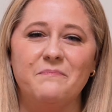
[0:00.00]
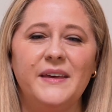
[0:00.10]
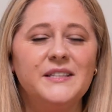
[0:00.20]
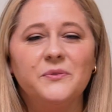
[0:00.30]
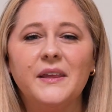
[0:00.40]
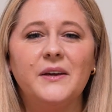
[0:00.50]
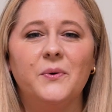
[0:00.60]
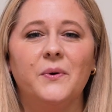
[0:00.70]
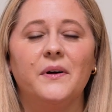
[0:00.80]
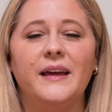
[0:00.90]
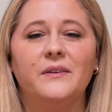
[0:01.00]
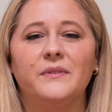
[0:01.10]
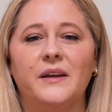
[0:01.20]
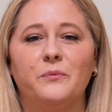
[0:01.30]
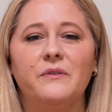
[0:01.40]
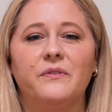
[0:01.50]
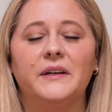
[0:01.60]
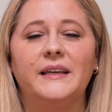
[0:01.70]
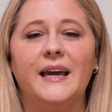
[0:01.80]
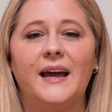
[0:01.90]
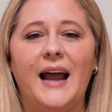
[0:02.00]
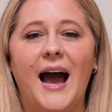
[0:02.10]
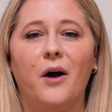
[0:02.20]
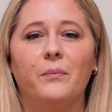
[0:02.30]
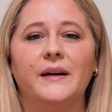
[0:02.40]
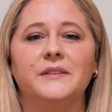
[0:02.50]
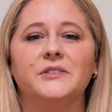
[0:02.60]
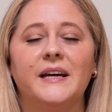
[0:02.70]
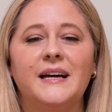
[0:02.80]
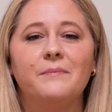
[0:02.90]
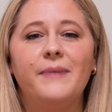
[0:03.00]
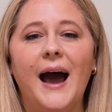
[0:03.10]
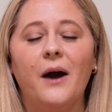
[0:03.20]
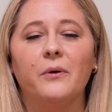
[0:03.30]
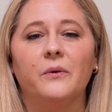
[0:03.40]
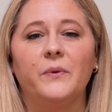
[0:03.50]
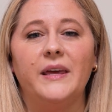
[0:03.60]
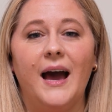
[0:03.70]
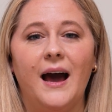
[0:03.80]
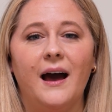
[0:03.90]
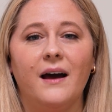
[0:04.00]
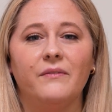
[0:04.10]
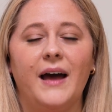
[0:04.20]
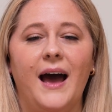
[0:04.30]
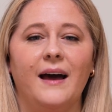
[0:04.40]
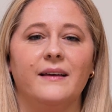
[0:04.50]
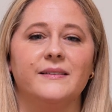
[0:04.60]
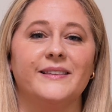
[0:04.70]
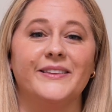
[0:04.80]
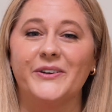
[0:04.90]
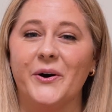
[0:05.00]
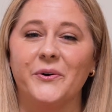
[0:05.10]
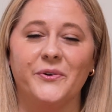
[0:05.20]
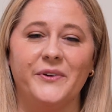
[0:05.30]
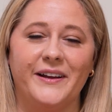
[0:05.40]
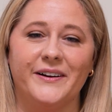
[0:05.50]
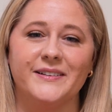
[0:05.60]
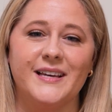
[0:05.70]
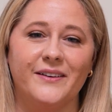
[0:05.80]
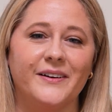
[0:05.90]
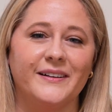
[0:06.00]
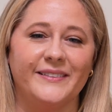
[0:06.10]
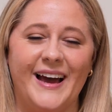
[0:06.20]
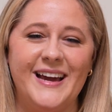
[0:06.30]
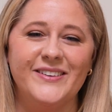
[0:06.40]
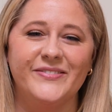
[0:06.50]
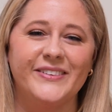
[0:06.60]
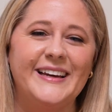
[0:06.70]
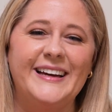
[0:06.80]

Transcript: It's really cool. And we forget how much power we have as the co-creators of our life.